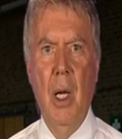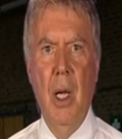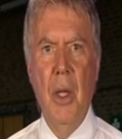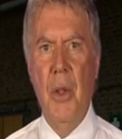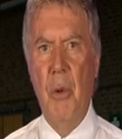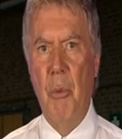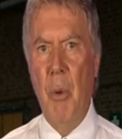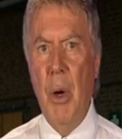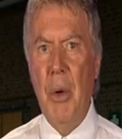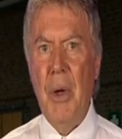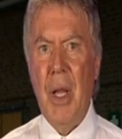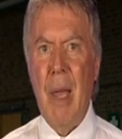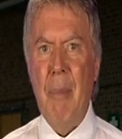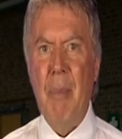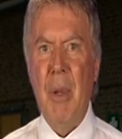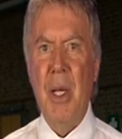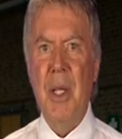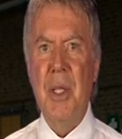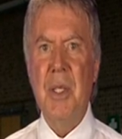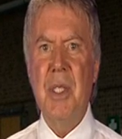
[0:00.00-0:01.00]
The road
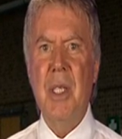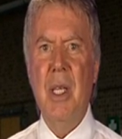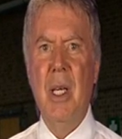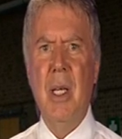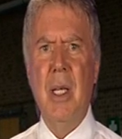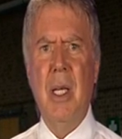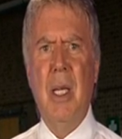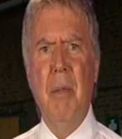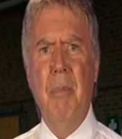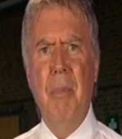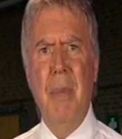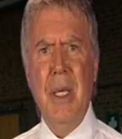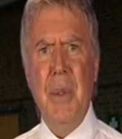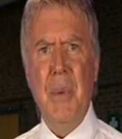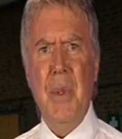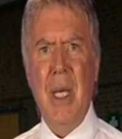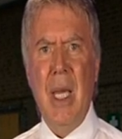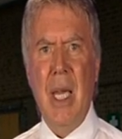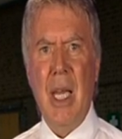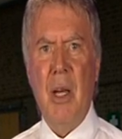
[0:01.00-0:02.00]
ambulance can meet
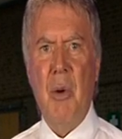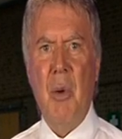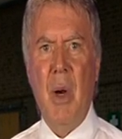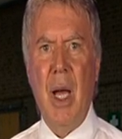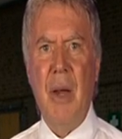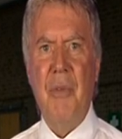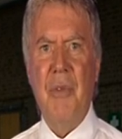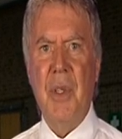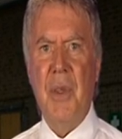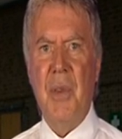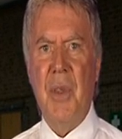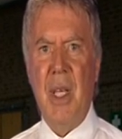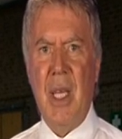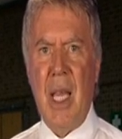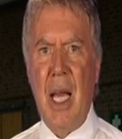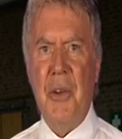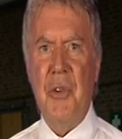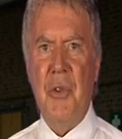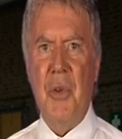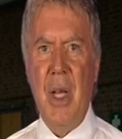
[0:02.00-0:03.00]
the aircraft at the
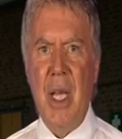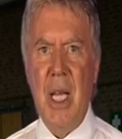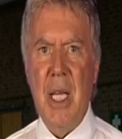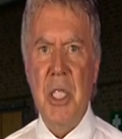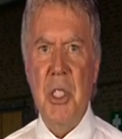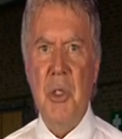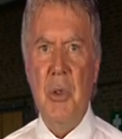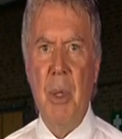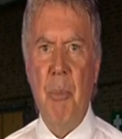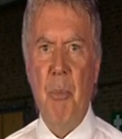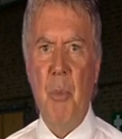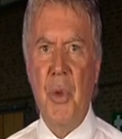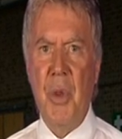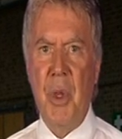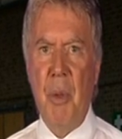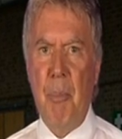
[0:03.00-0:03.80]
country airstrip with the